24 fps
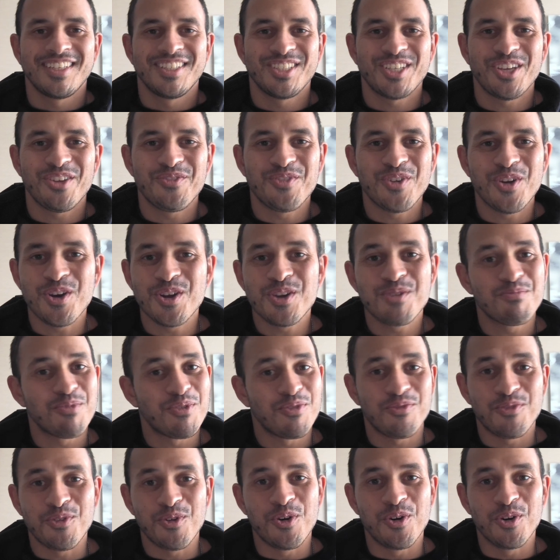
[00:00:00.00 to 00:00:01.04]
So you've heard it
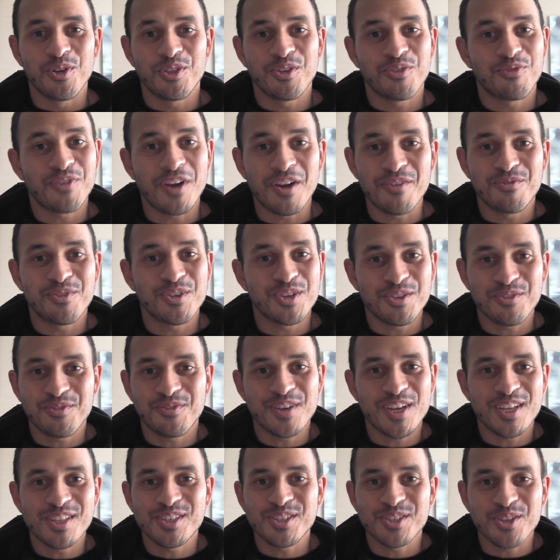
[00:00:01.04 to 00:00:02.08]
before, the front foot
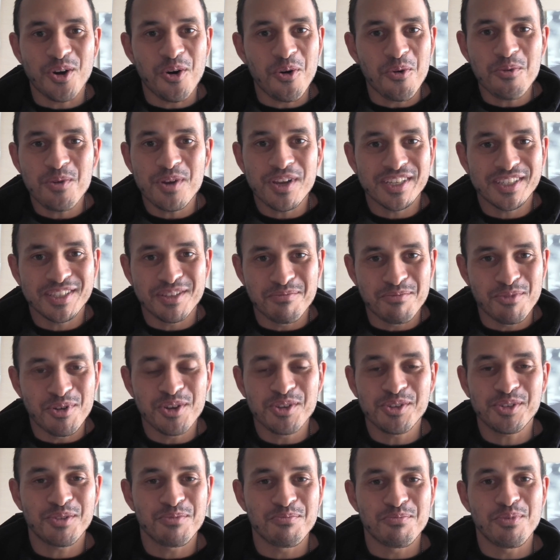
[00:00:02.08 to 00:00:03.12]
defense is always the
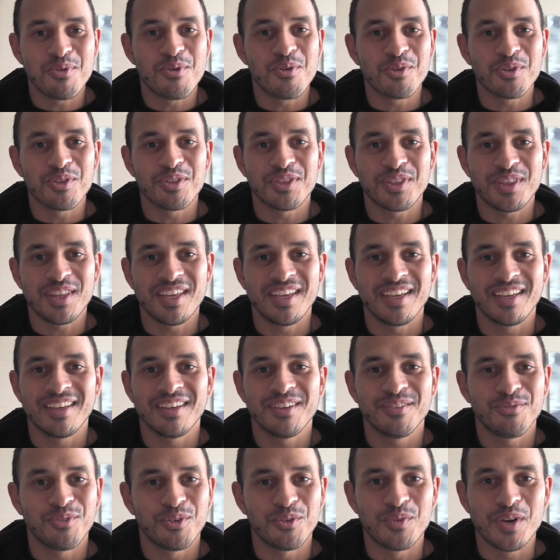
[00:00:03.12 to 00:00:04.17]
most important thing
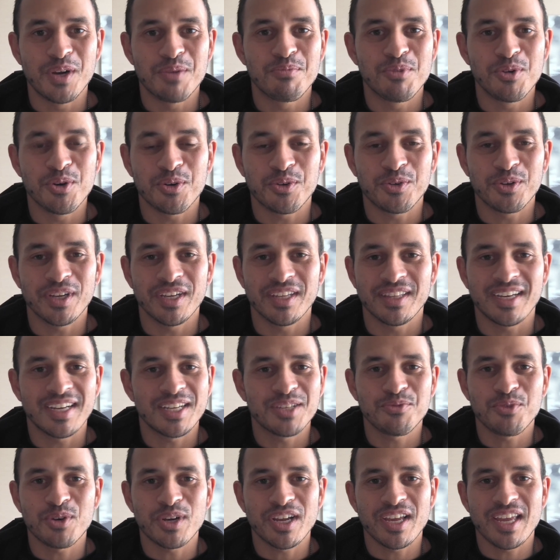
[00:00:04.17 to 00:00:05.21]
for red ball cricket. That is
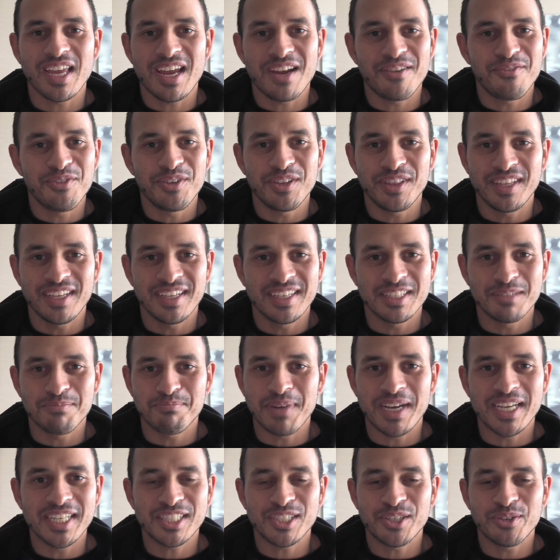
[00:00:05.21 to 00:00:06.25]
what everything is
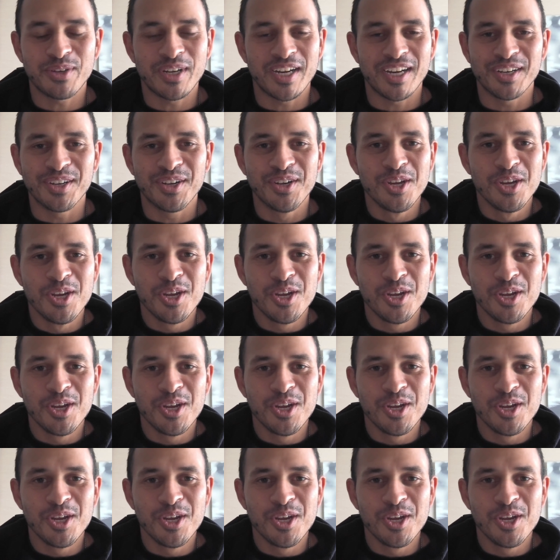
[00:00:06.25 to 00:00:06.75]
based around.